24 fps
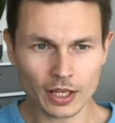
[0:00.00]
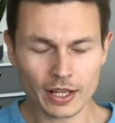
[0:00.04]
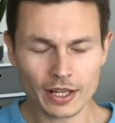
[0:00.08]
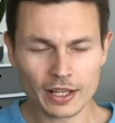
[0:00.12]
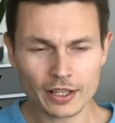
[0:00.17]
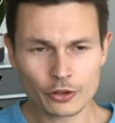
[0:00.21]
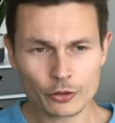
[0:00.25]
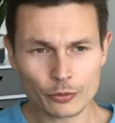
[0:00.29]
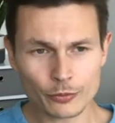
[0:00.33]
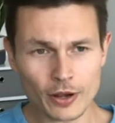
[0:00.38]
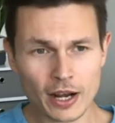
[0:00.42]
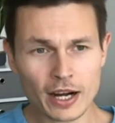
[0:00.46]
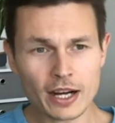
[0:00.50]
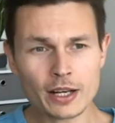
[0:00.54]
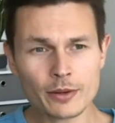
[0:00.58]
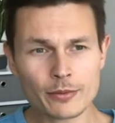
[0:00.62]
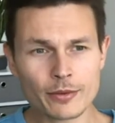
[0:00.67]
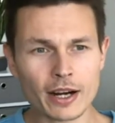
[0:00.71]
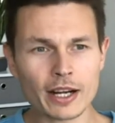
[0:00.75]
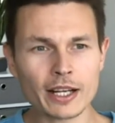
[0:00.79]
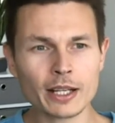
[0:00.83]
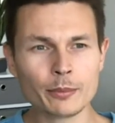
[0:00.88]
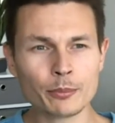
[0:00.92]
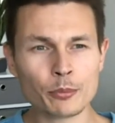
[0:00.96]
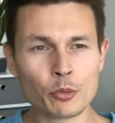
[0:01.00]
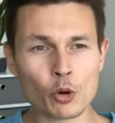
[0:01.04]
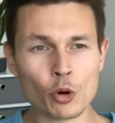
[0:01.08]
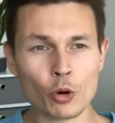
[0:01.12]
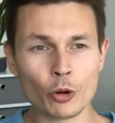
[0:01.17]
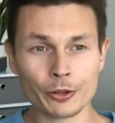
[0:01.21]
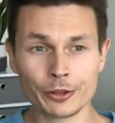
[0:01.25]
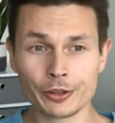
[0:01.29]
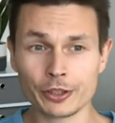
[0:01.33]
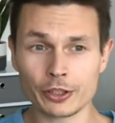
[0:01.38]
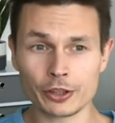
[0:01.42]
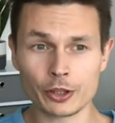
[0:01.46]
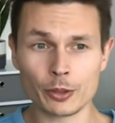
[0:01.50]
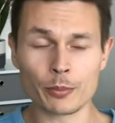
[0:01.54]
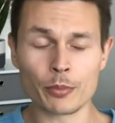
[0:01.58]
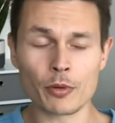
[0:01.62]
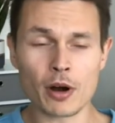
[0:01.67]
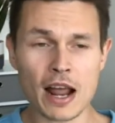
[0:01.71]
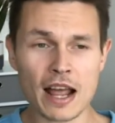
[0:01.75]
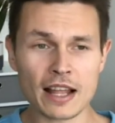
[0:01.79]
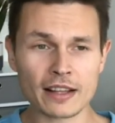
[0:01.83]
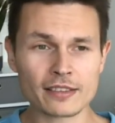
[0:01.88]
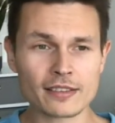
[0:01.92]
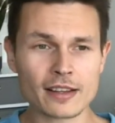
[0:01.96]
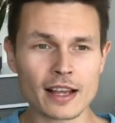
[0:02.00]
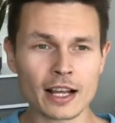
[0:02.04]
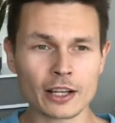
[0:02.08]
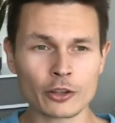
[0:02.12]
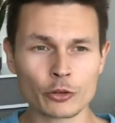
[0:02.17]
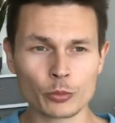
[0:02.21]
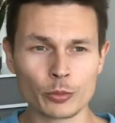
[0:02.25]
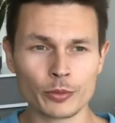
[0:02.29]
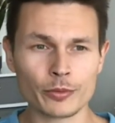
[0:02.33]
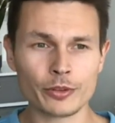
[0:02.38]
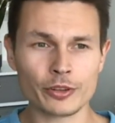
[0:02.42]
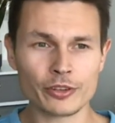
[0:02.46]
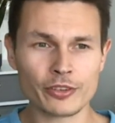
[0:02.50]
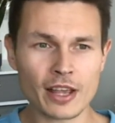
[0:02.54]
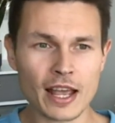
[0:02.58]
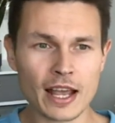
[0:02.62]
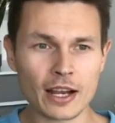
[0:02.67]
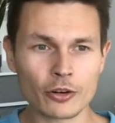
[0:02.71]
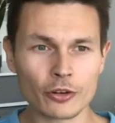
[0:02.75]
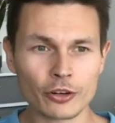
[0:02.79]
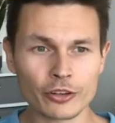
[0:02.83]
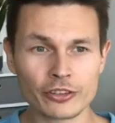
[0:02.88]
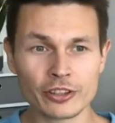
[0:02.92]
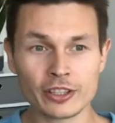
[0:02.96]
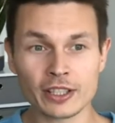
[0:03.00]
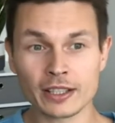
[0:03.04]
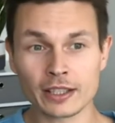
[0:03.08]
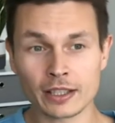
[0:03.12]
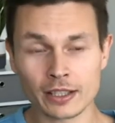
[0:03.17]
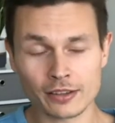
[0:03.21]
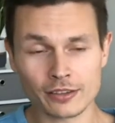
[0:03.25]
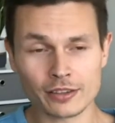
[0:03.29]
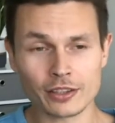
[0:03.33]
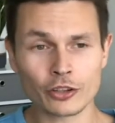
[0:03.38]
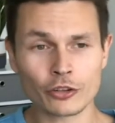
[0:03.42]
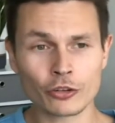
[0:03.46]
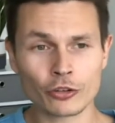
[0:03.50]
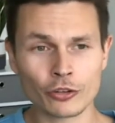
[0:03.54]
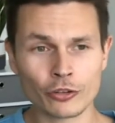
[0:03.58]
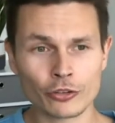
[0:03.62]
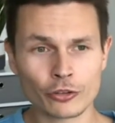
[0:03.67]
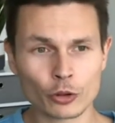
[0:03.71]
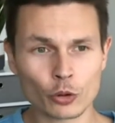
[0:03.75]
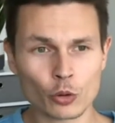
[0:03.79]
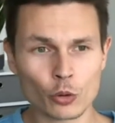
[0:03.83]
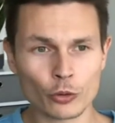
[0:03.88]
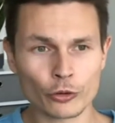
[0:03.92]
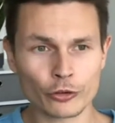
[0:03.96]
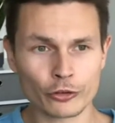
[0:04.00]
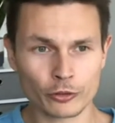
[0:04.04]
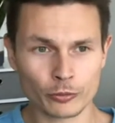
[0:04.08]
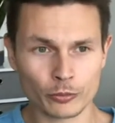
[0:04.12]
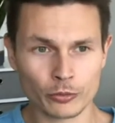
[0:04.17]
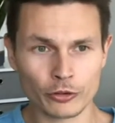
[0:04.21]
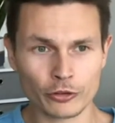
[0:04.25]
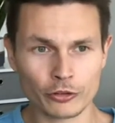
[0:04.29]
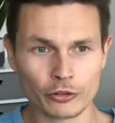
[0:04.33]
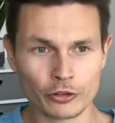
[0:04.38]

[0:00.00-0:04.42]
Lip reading: It's very, very important that the brand acts with integrity and conditions the customers